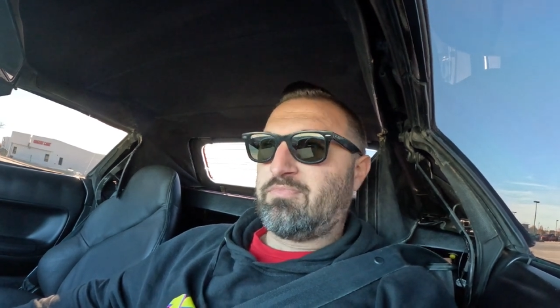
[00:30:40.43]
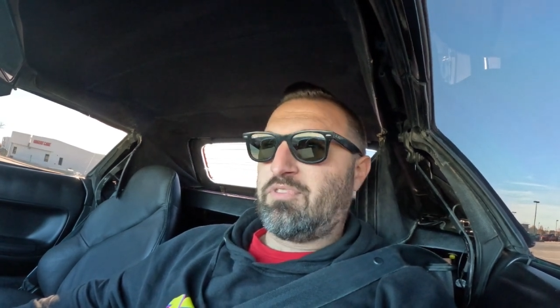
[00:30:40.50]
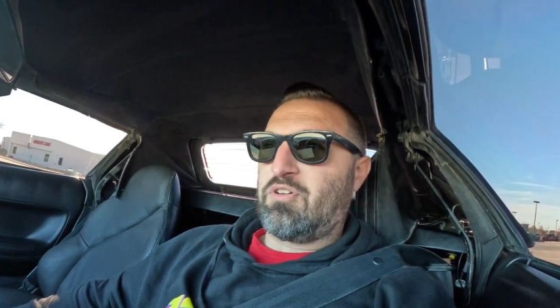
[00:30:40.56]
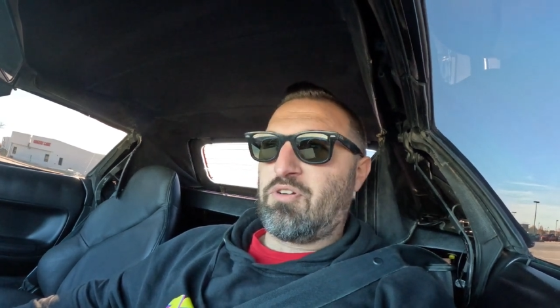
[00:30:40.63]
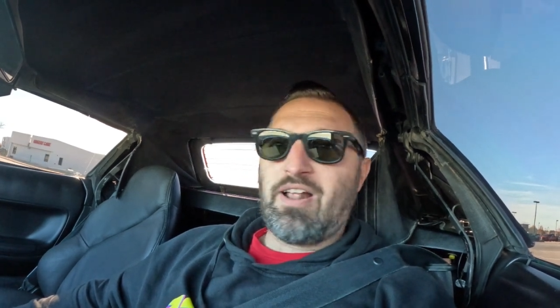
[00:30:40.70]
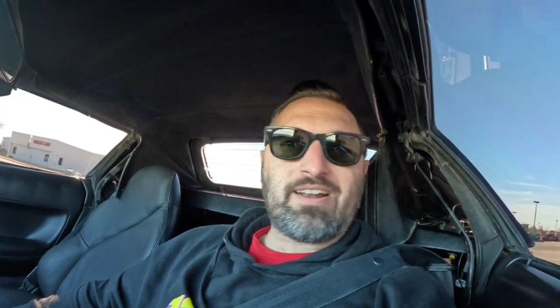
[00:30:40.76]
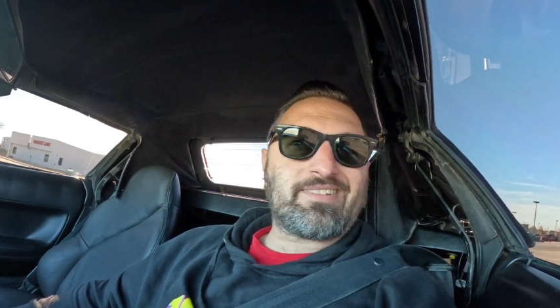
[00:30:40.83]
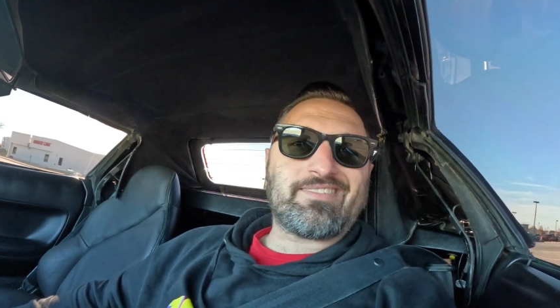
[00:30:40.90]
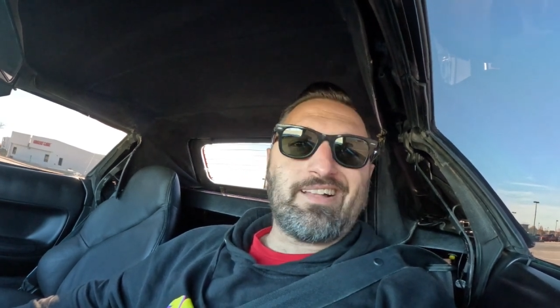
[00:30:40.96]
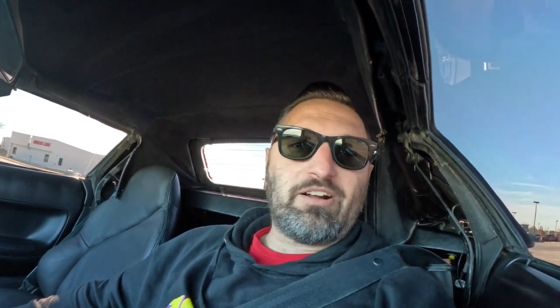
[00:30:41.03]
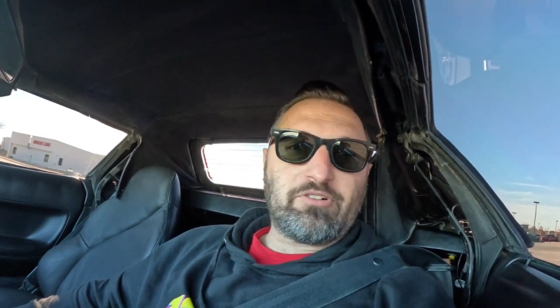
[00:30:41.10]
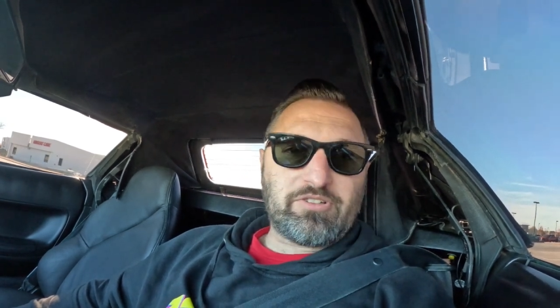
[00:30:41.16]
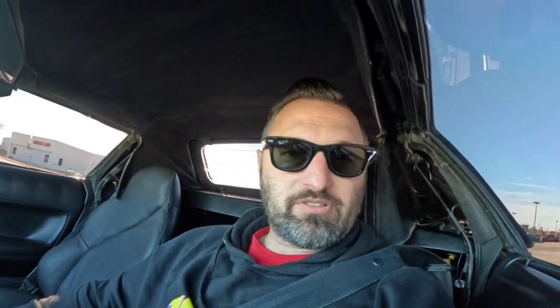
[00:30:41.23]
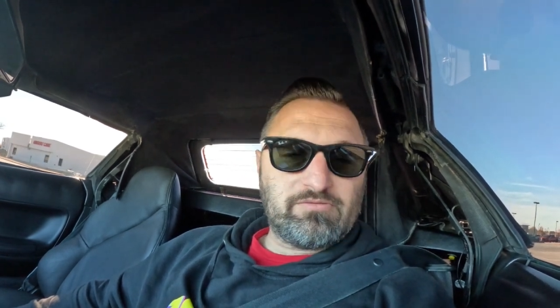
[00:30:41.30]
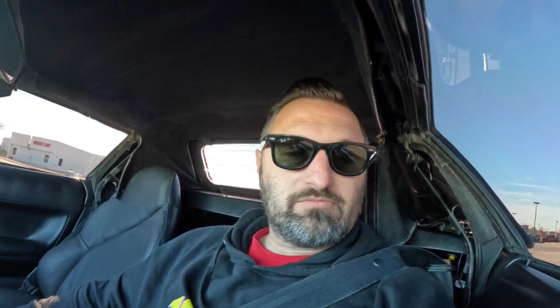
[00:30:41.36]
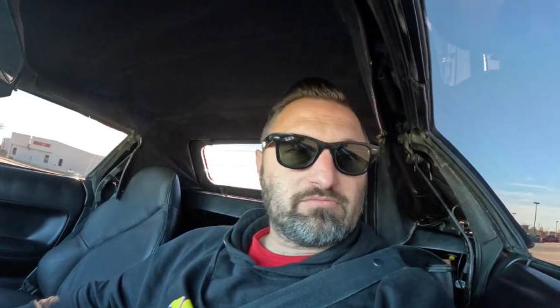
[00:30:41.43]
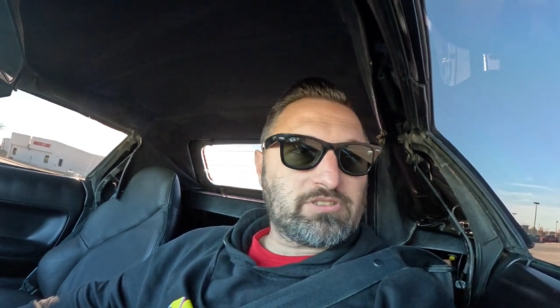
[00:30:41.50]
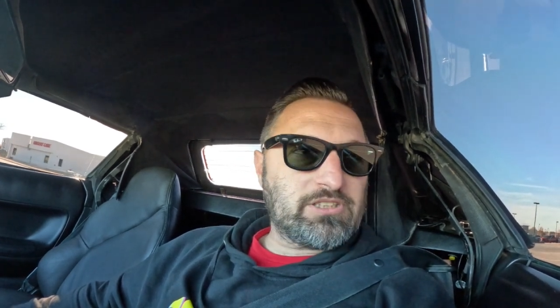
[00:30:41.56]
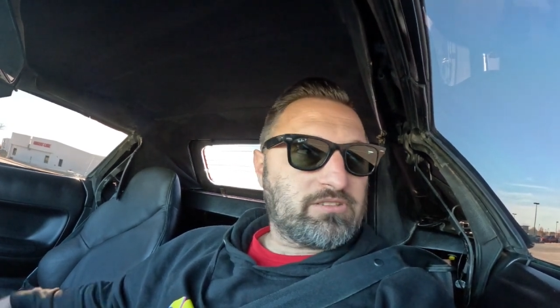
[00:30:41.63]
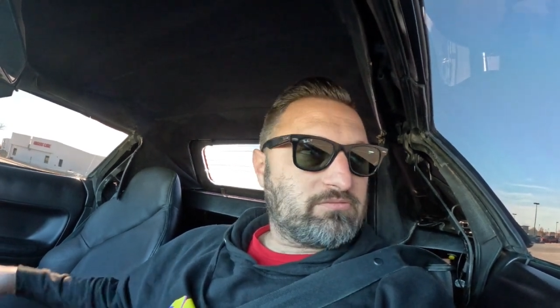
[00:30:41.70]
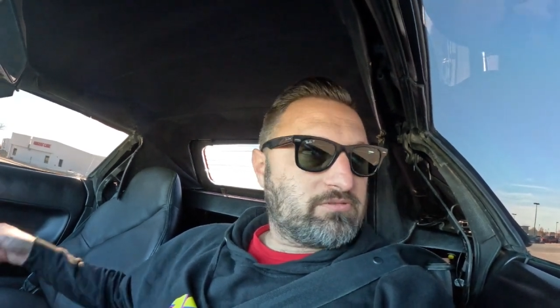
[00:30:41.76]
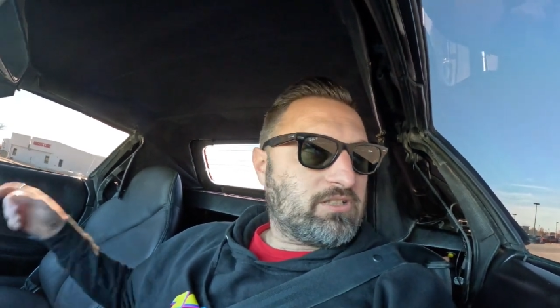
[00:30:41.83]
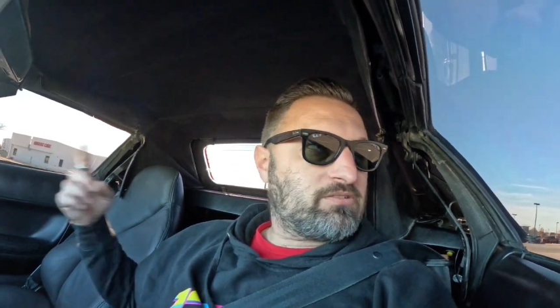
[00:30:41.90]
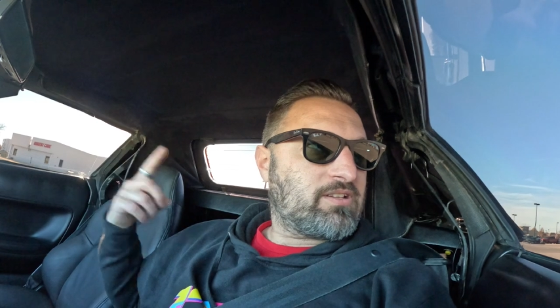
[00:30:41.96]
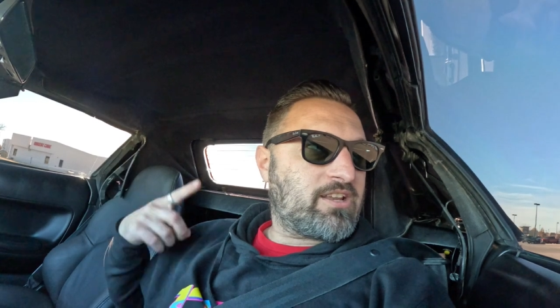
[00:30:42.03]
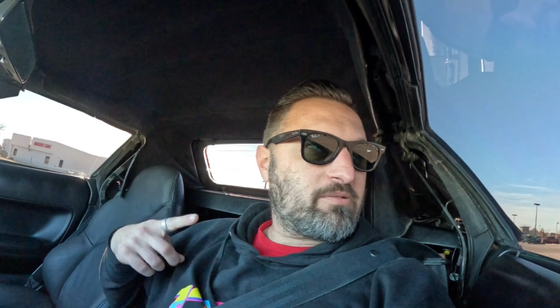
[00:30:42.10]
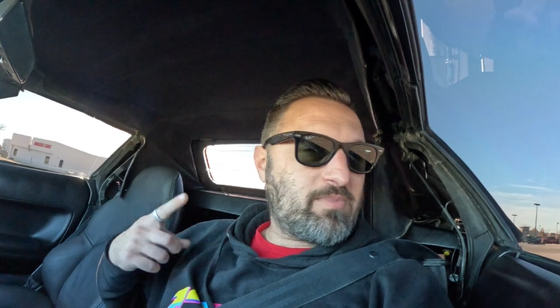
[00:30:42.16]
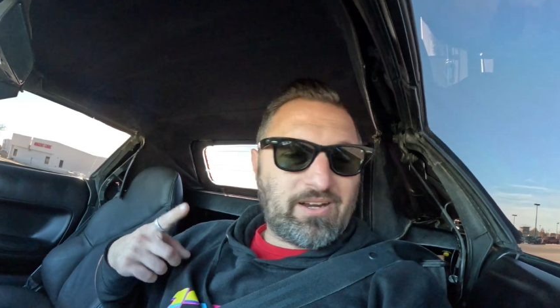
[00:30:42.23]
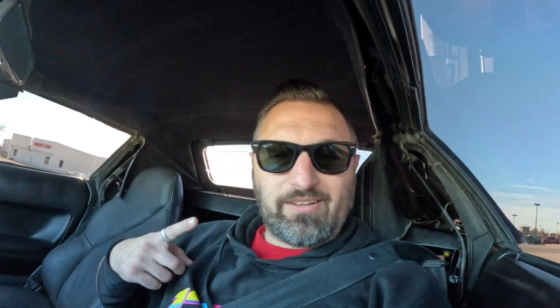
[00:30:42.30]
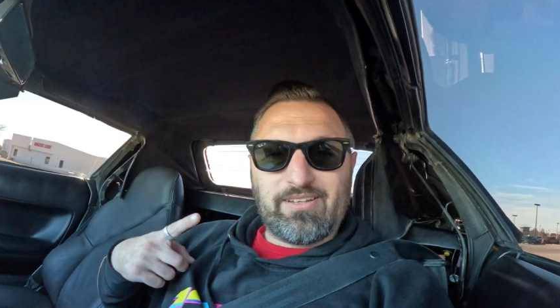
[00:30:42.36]
They're not a slouch. So don't let
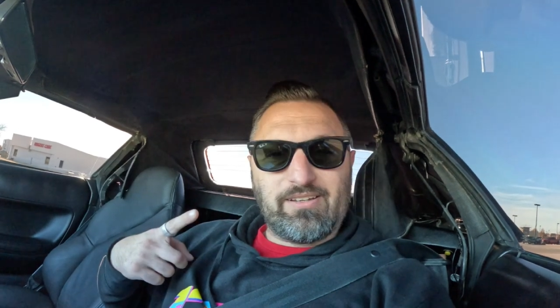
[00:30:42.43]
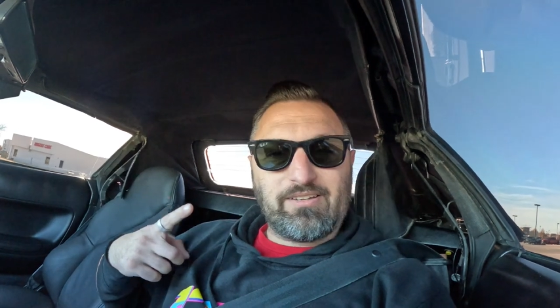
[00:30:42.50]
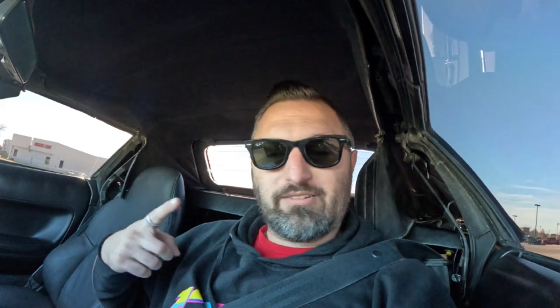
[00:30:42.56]
anybody tell